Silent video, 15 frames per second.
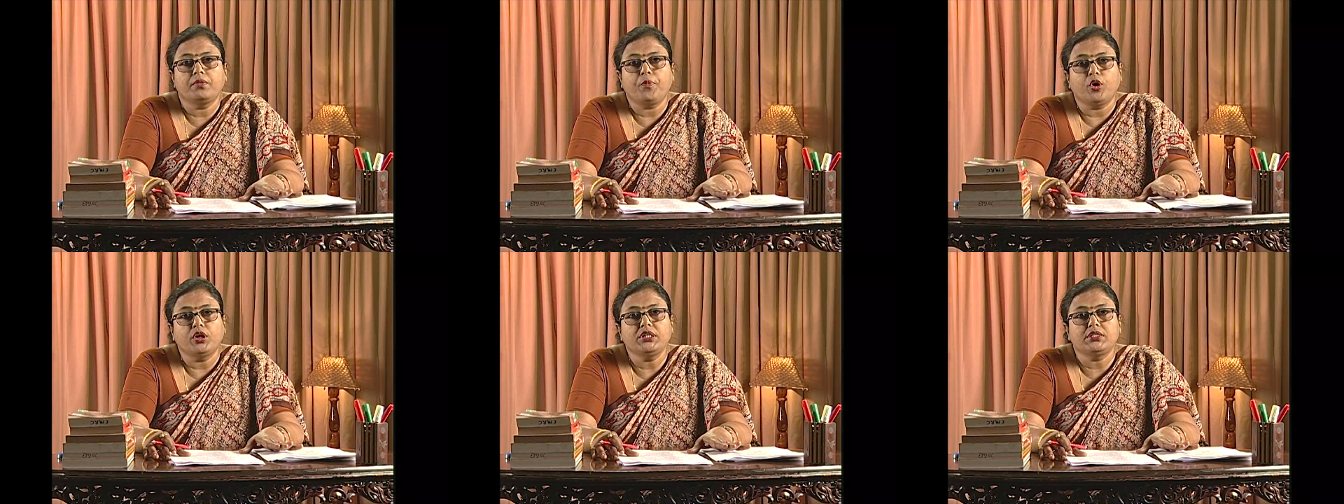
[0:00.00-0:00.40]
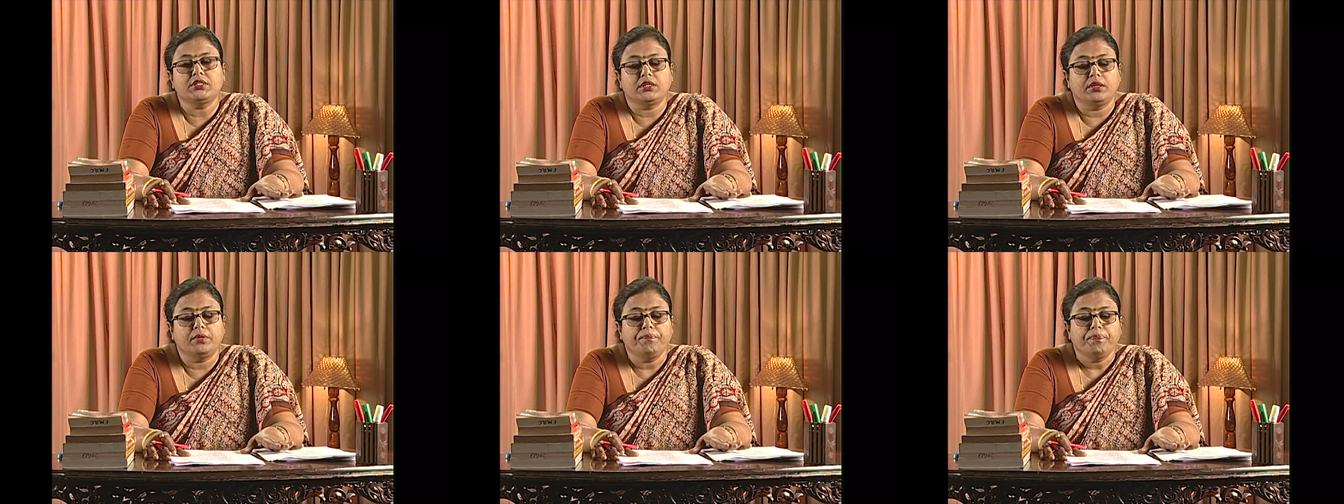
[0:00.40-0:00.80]

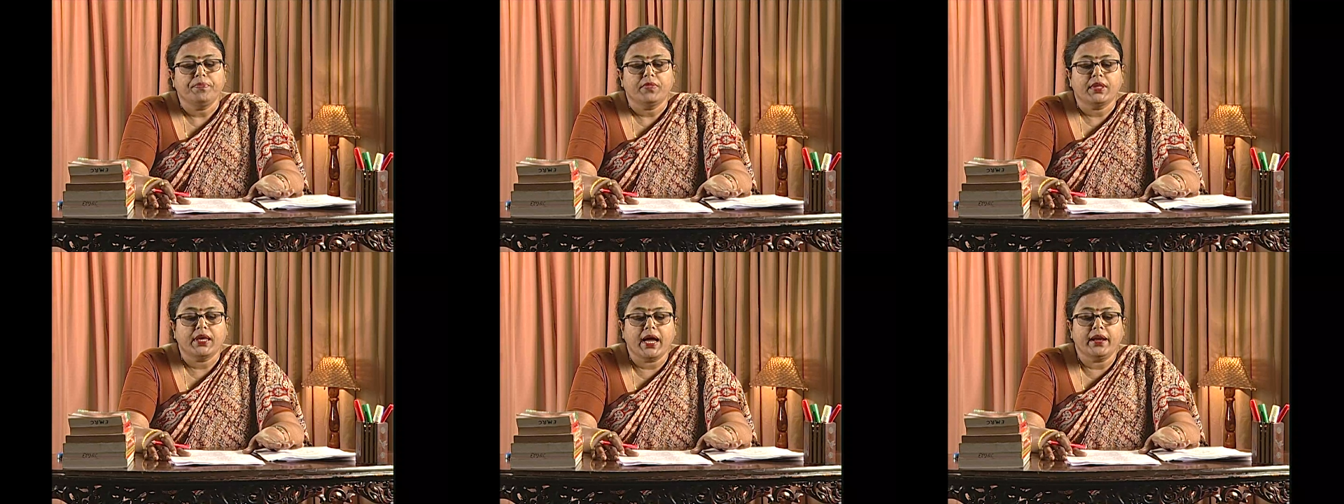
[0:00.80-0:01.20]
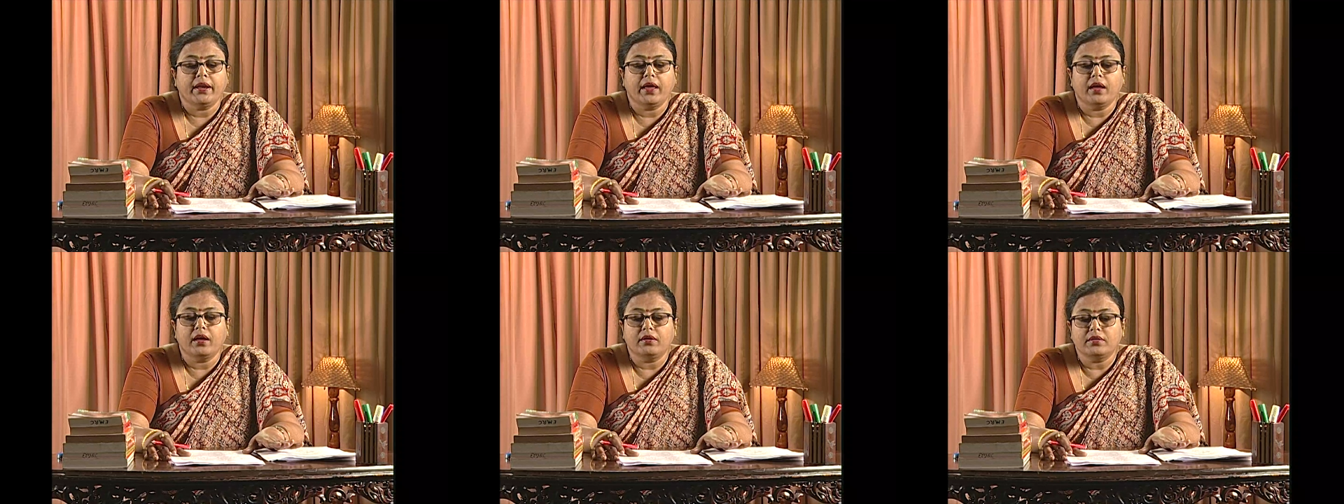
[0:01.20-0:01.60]
polity can
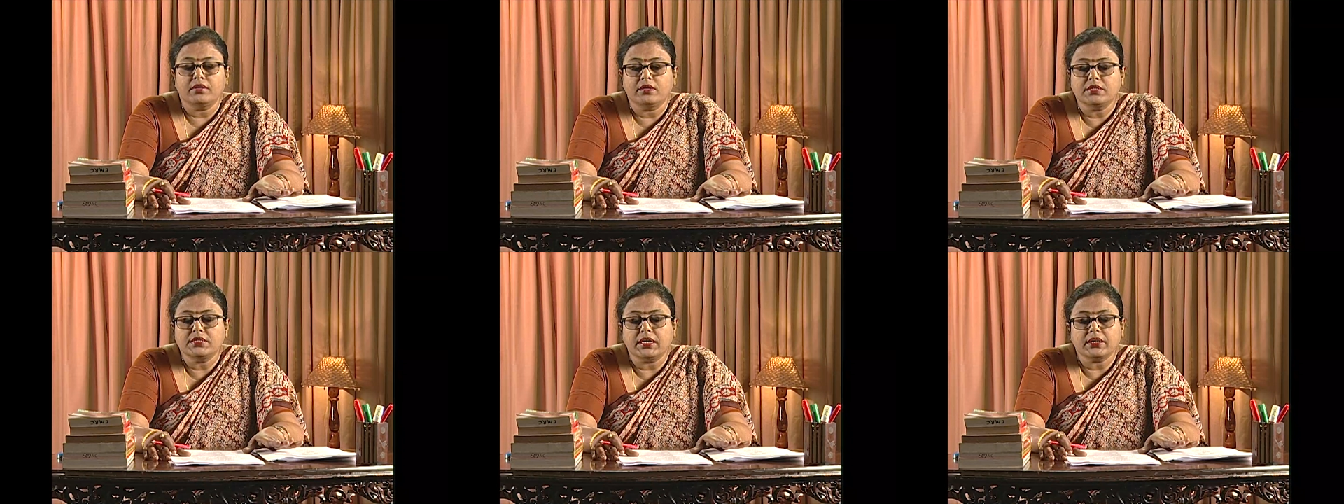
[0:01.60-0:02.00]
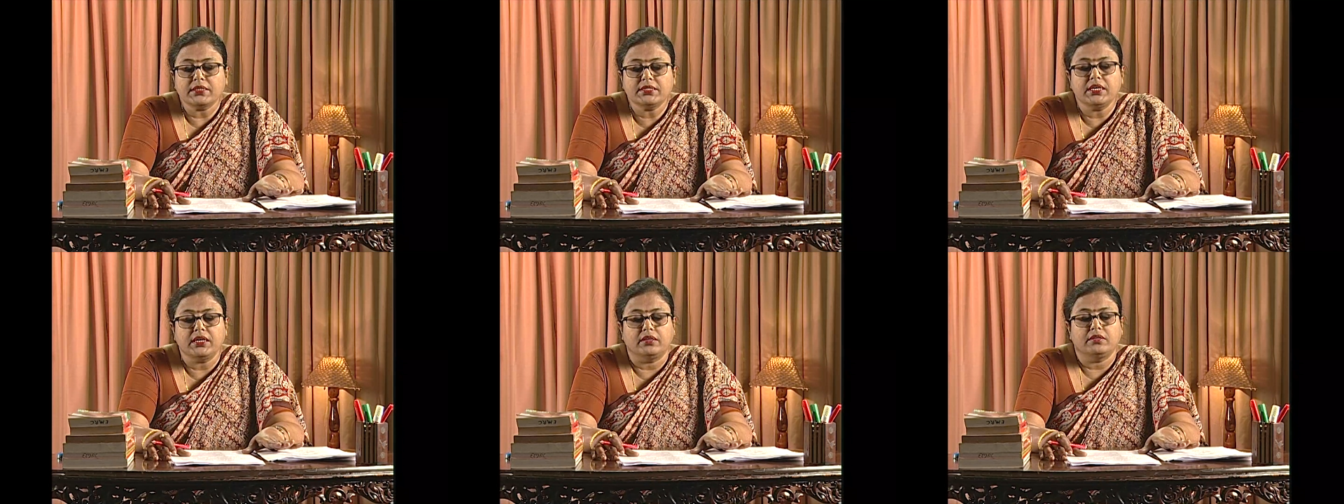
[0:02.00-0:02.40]
ever
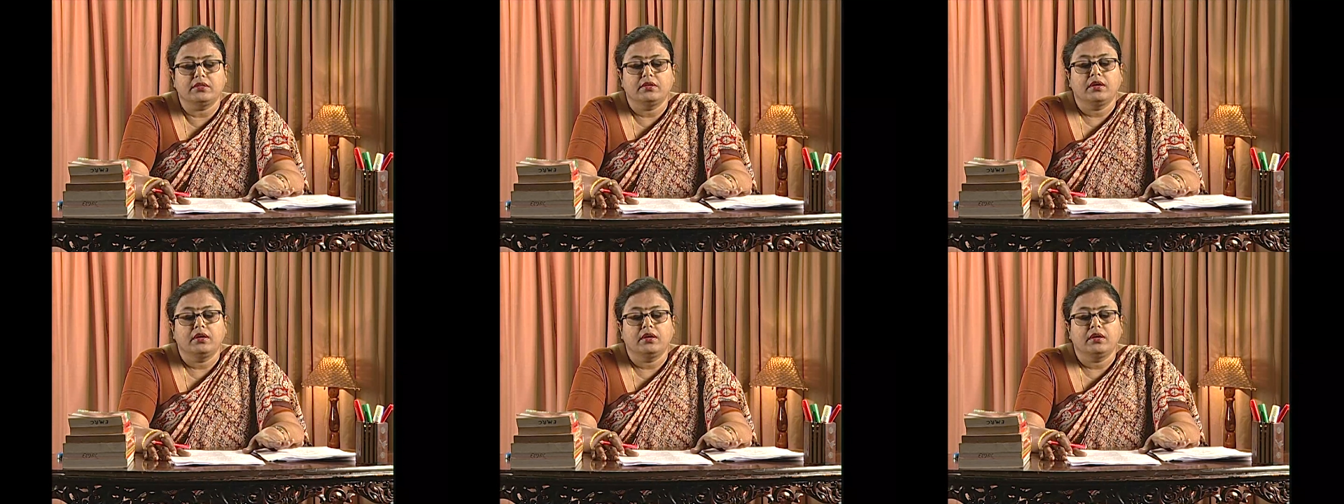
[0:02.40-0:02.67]
succeed